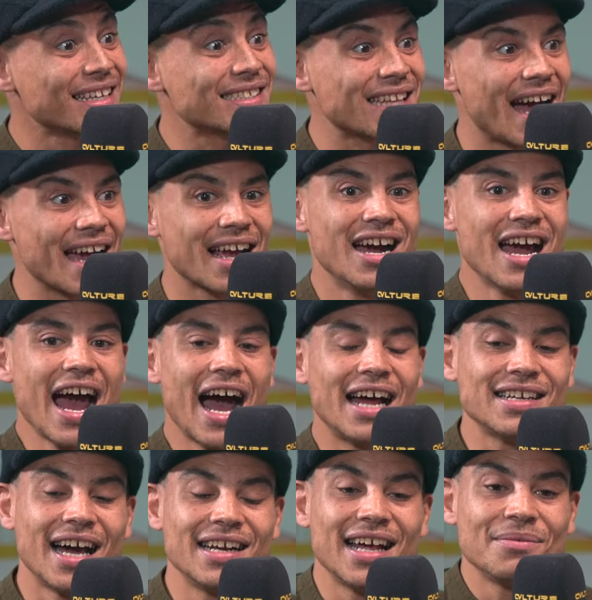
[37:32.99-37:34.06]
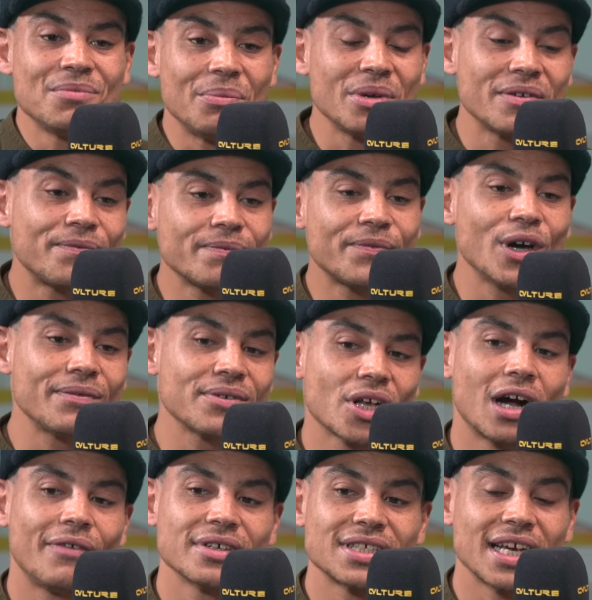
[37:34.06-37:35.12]
It's like, and then when we furthered the
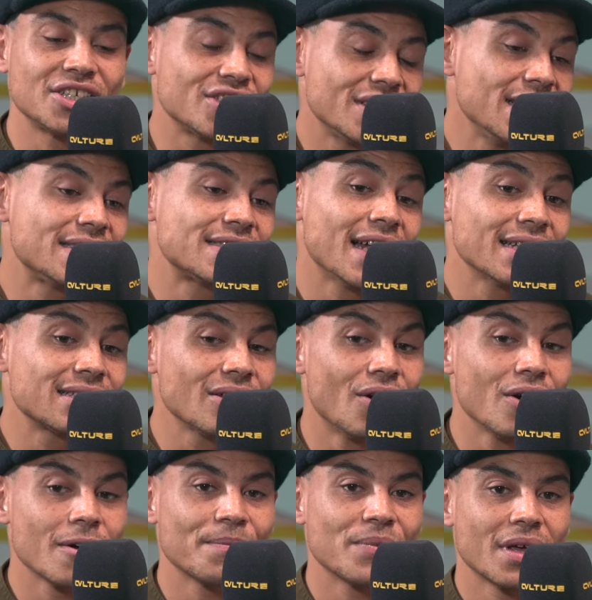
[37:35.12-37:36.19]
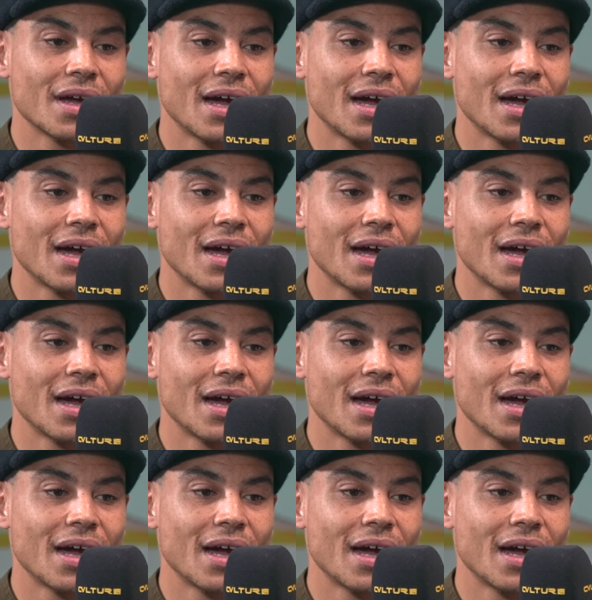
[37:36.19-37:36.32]
conversation, he said, look,